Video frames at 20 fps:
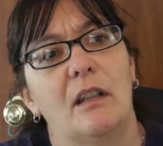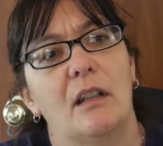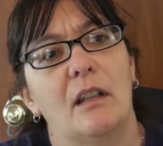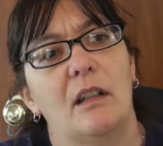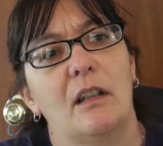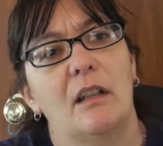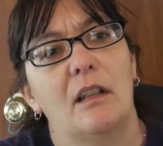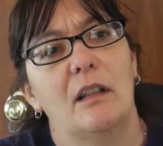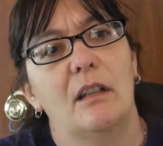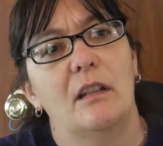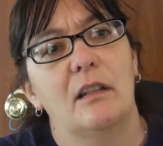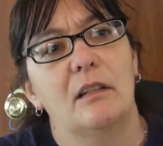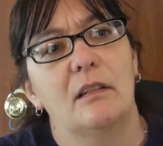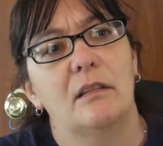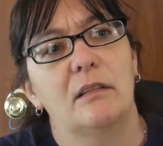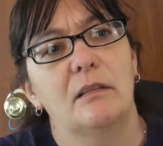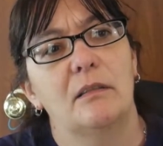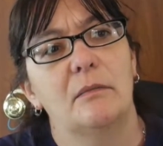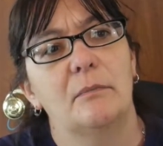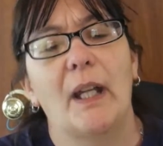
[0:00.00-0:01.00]

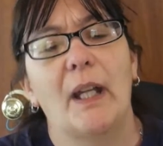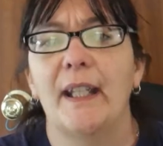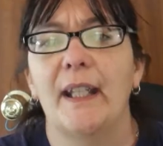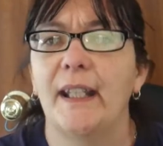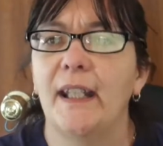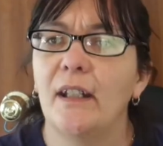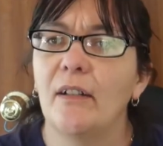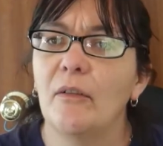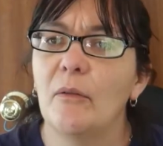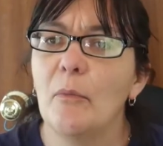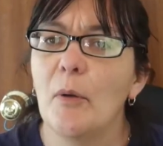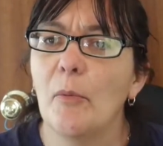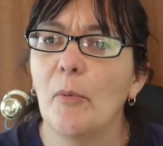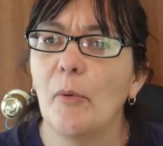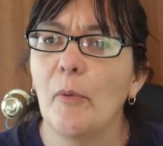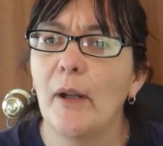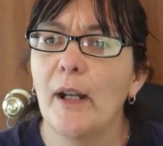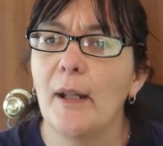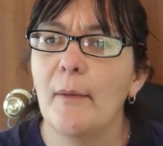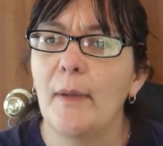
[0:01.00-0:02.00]
I can't remember
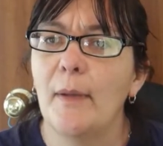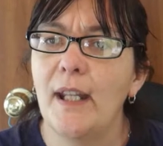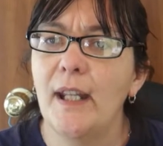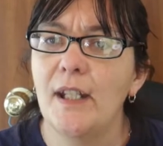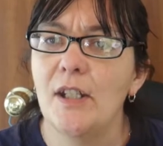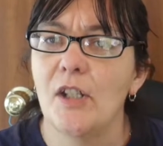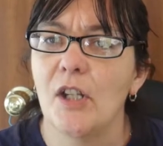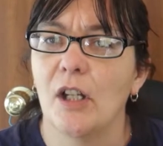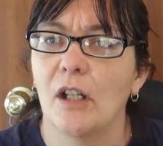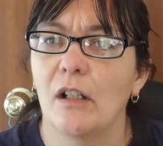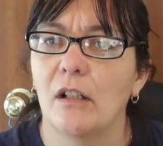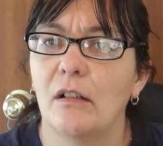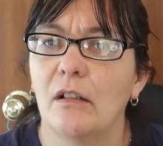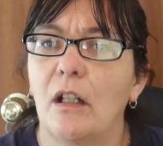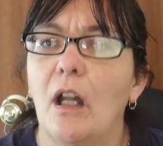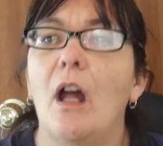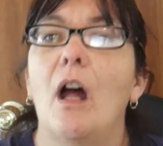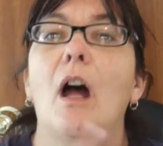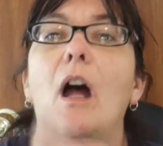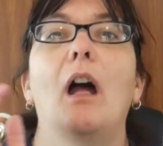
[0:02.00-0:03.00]
what I made, y'all.
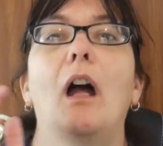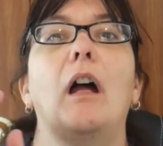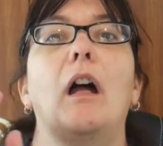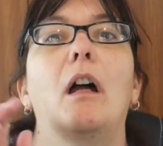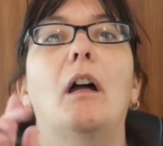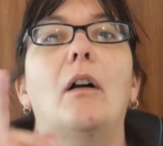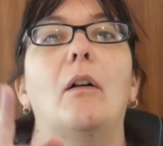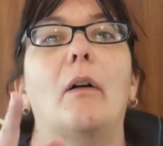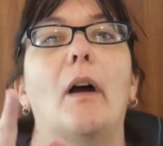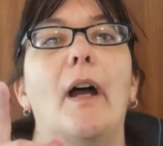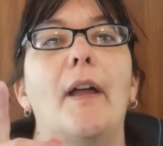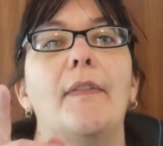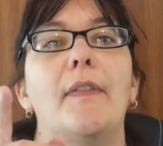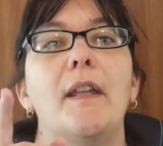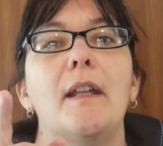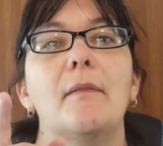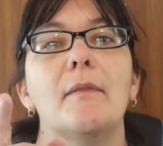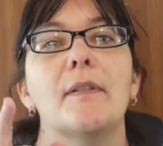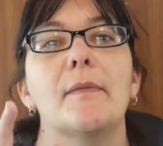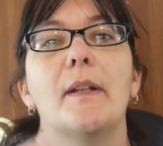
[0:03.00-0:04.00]
Oh, I
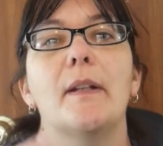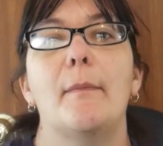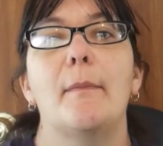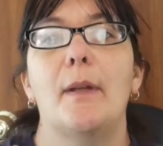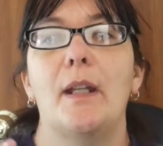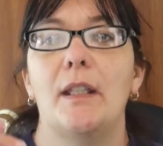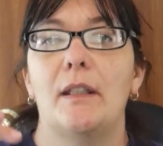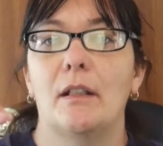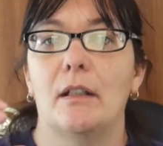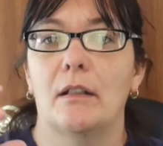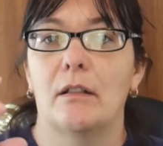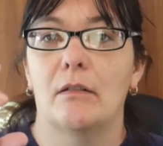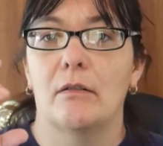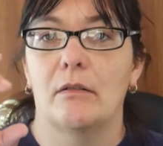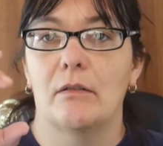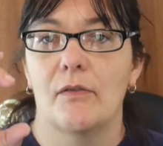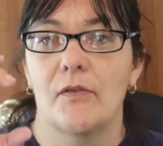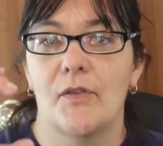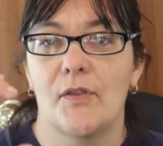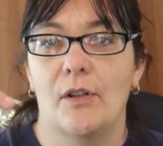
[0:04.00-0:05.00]
think it was when I made the
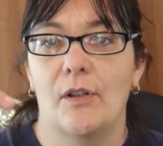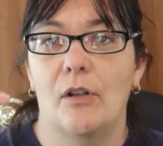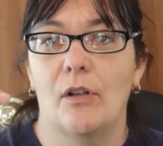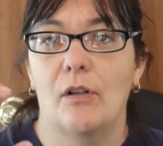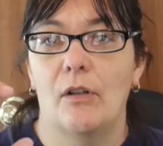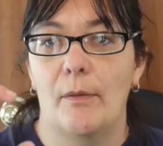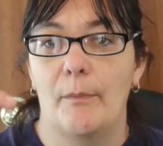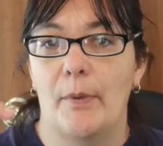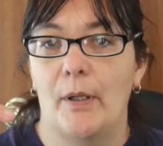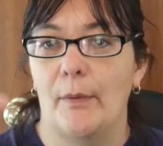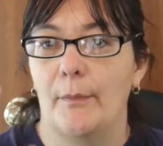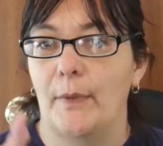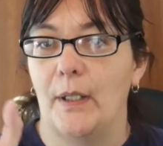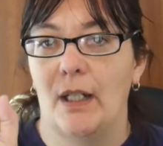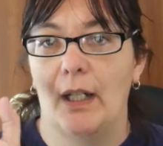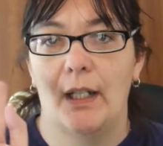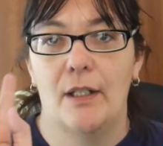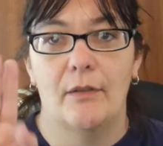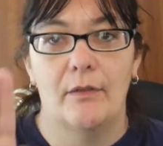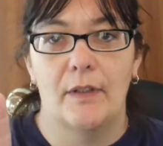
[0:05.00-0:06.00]
little skull and pumpkin.
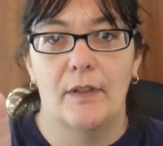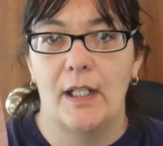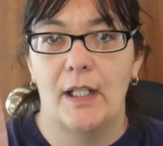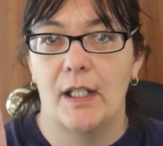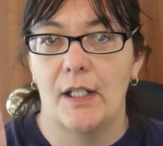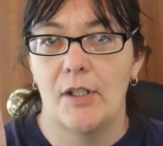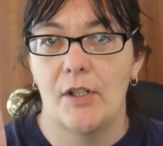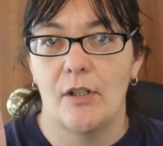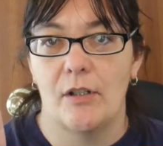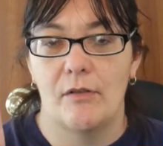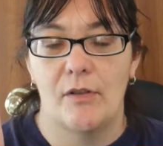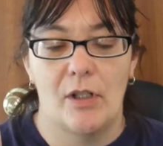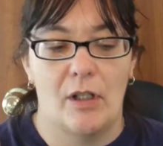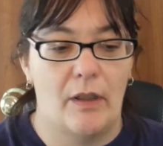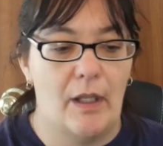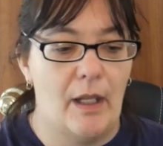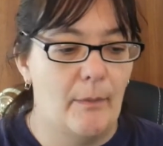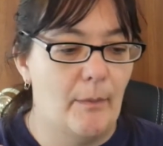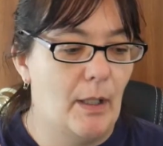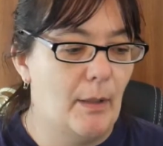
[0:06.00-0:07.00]
I don't think I showed y'all
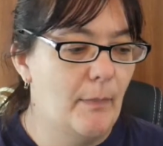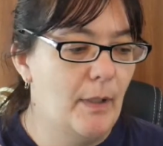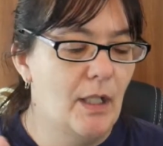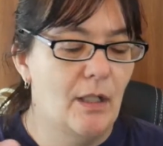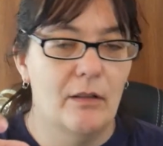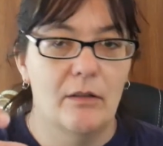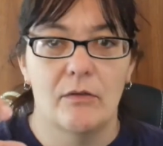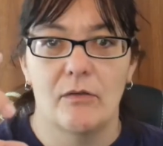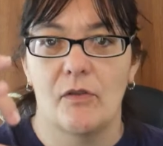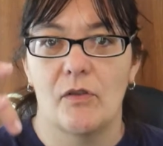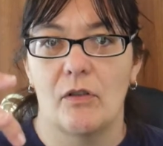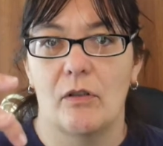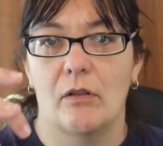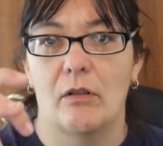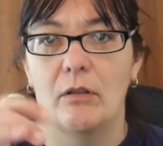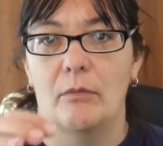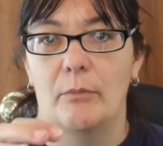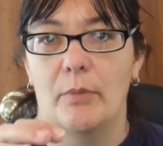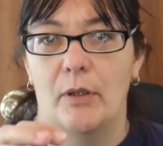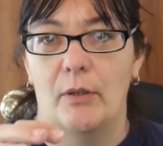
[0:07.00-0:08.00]
that, but I made the little skull
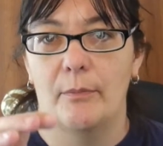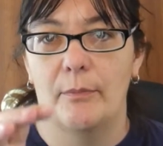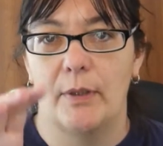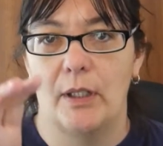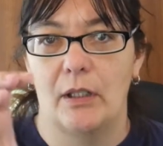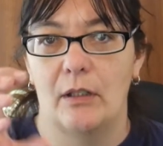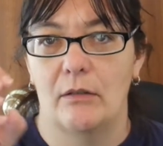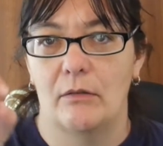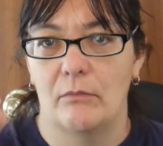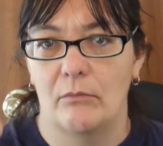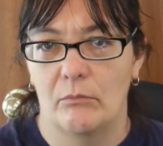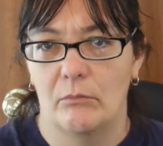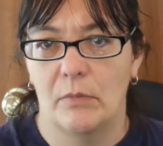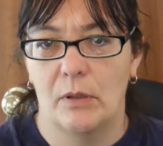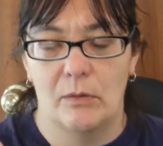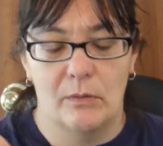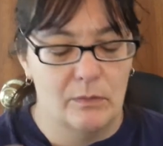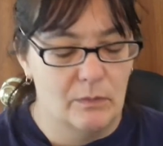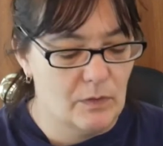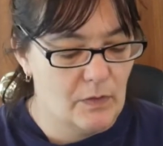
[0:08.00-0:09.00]
and pumpkin
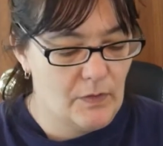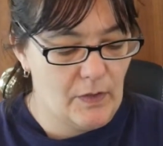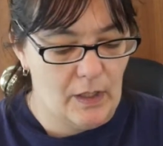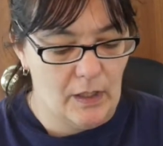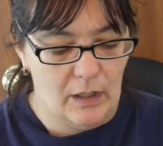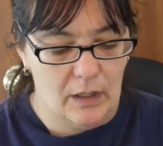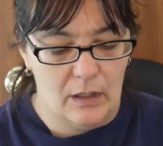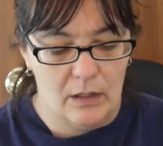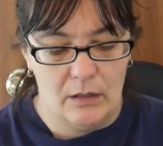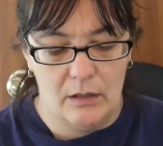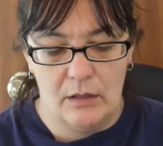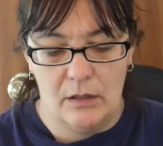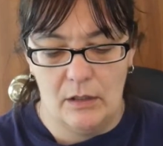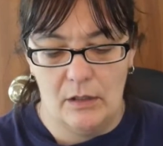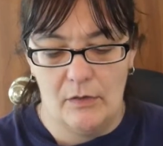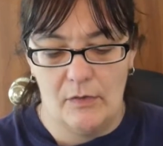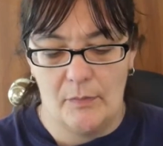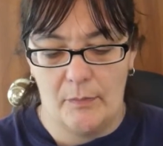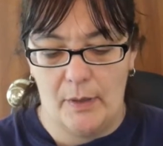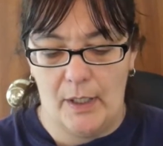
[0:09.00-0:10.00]
molds and
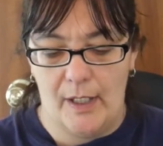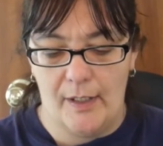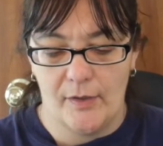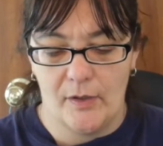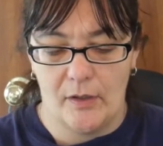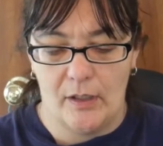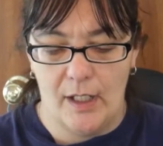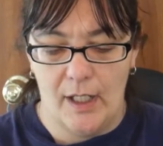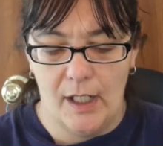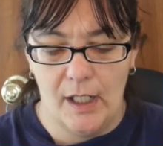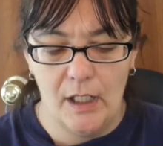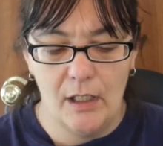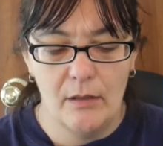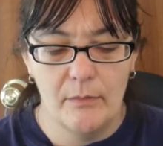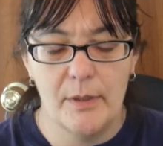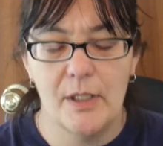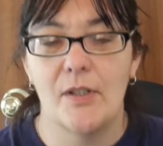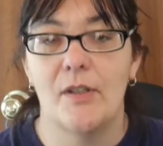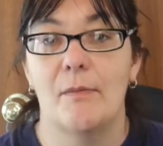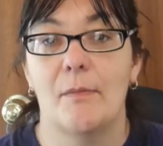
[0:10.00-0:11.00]
used plaster. And I had a little
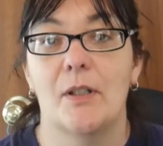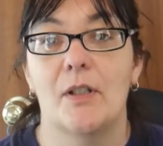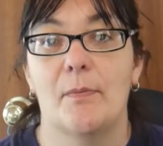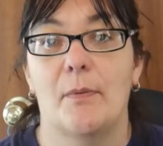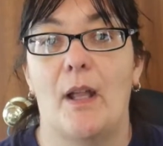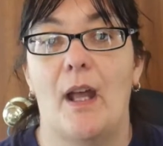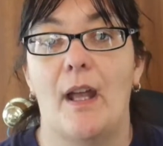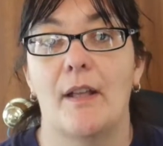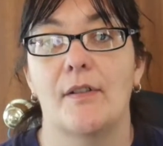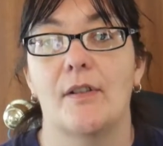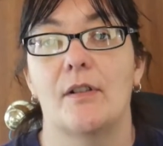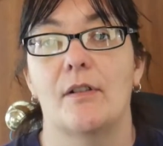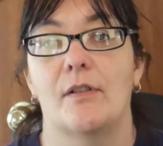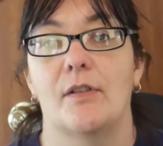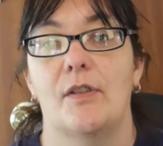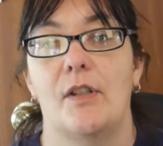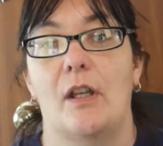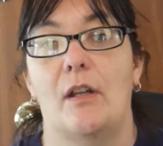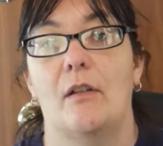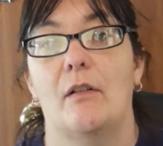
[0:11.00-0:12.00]
bit too much plaster,
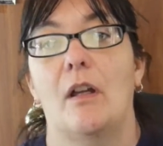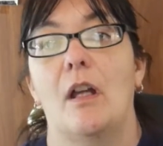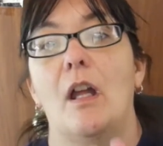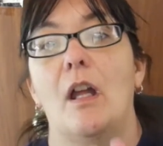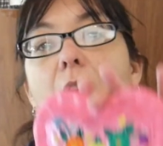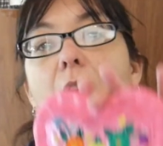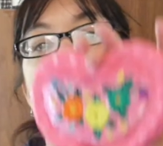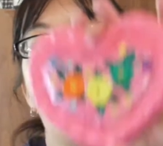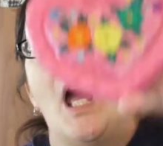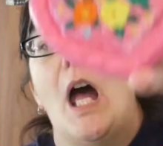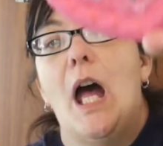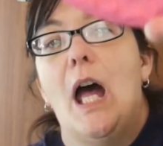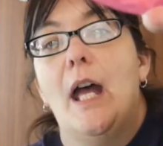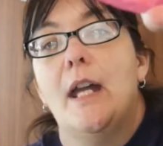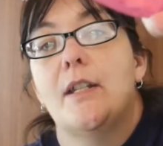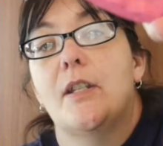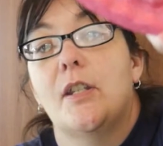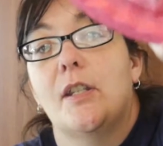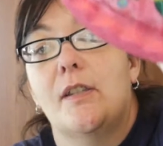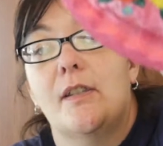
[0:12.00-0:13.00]
so I
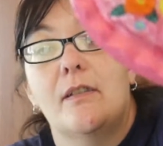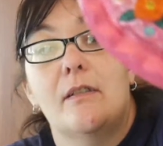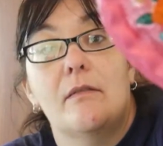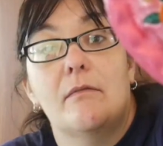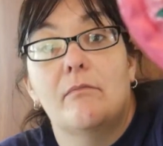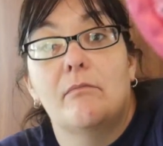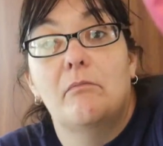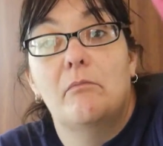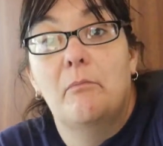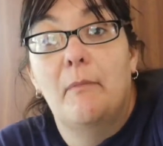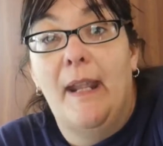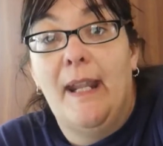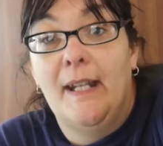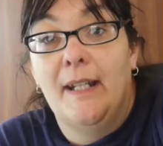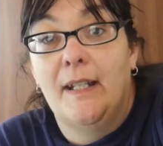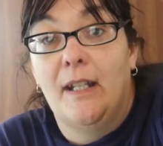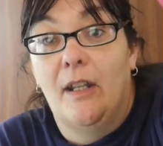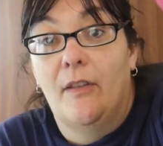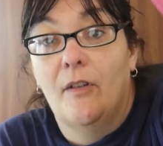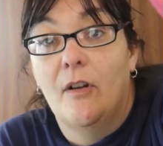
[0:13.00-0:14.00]
just made
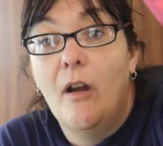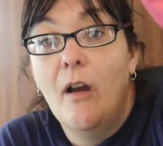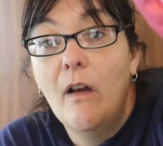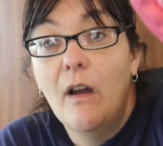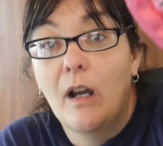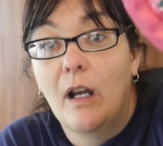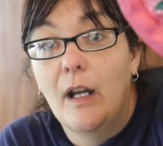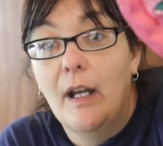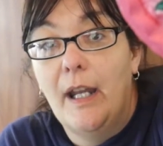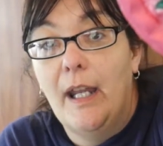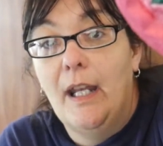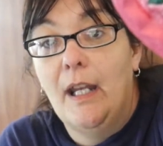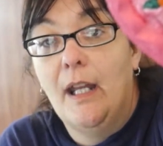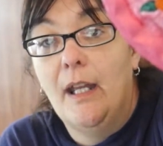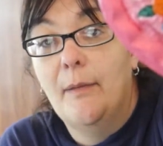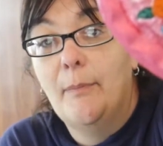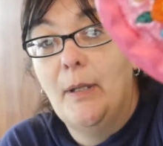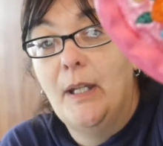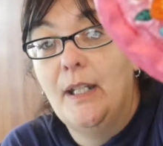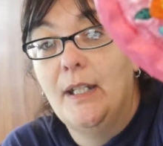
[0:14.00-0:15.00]
another heart, and
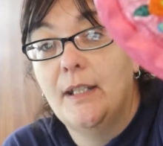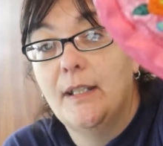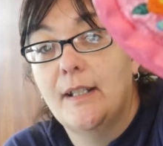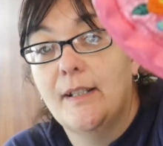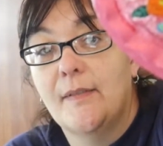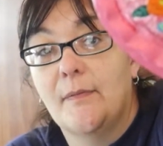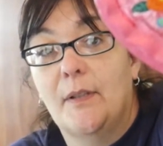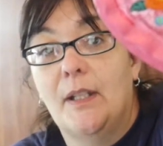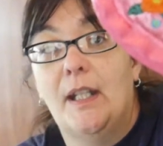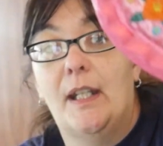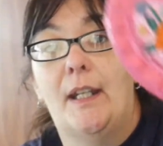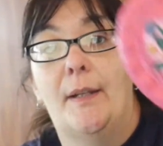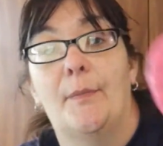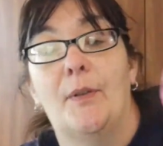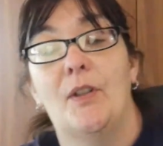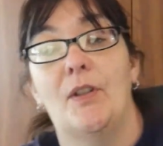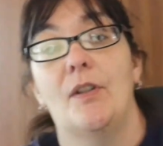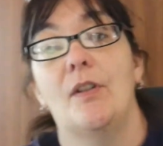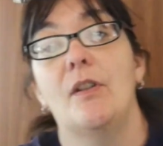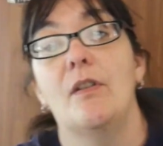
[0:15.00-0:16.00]
I painted this one, and I'm
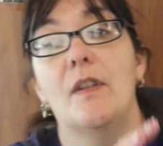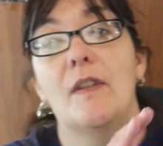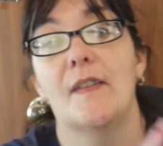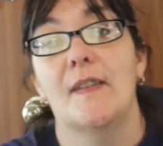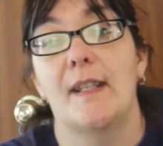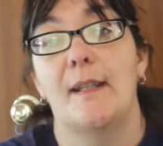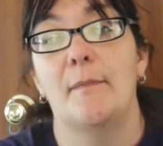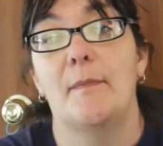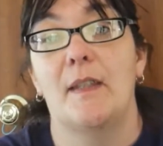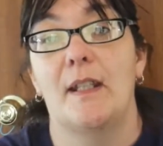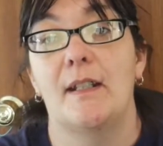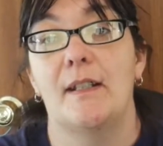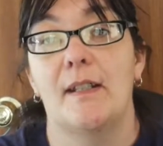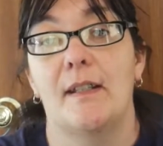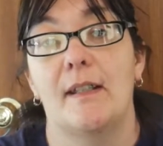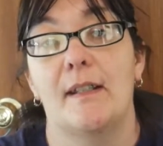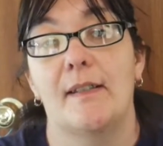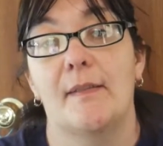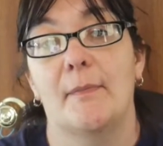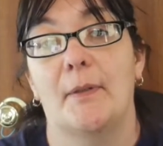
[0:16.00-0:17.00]
going to do the same thing to
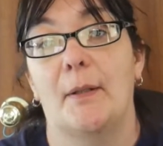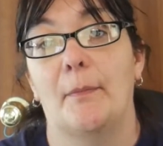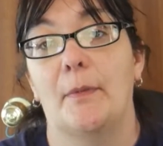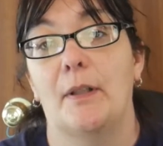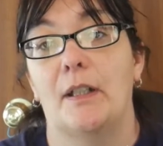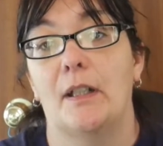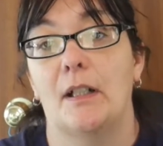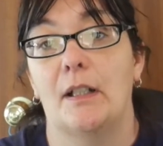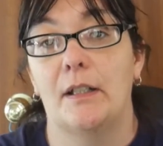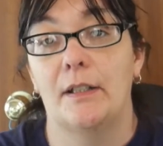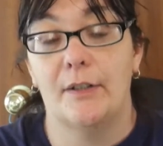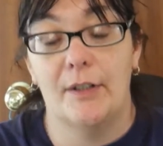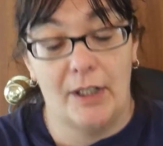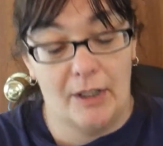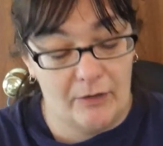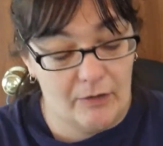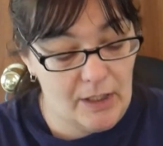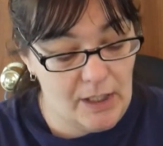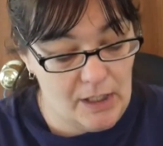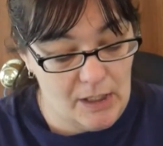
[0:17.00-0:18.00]
this one. I'm going to clear
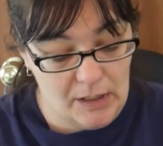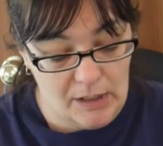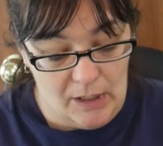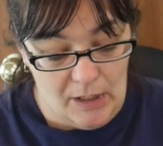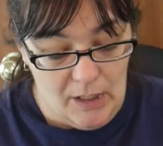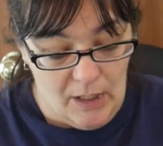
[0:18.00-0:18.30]
coat it.